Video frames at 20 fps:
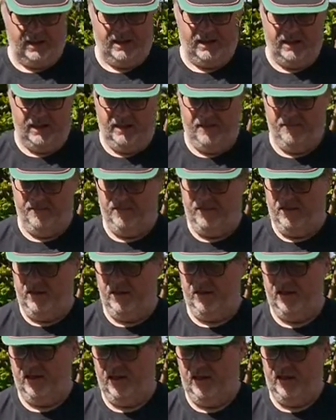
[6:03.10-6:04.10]
um,
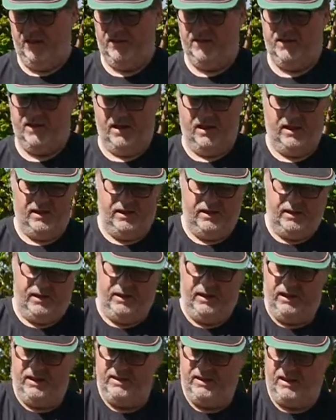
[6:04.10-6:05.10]
you need to
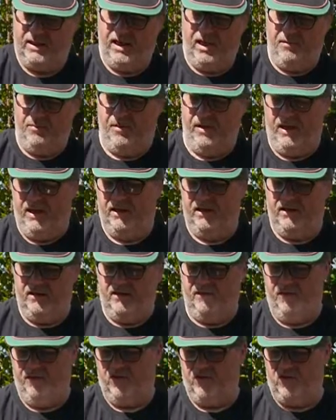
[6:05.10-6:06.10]
you need to keep it in
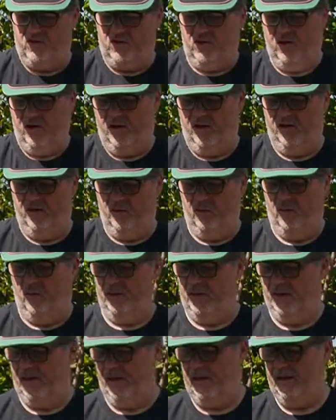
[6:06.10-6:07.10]
certain
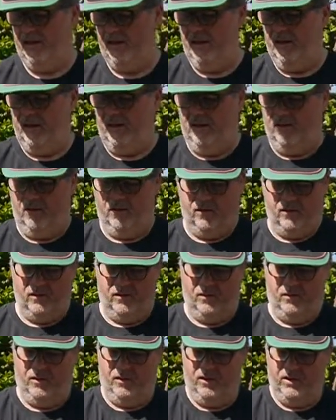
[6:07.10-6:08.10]
order,
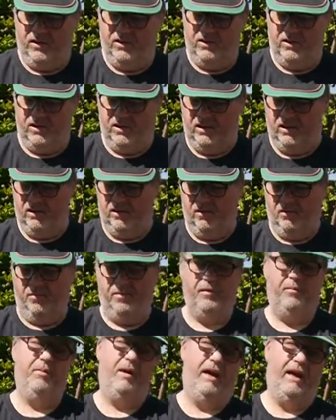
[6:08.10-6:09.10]
otherwise you'll
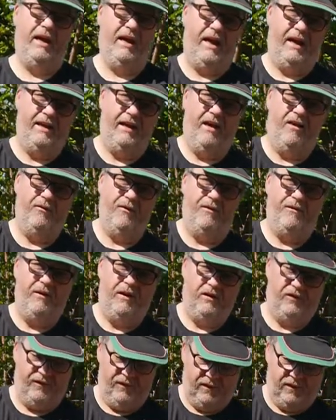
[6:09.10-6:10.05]
be paying hand over fist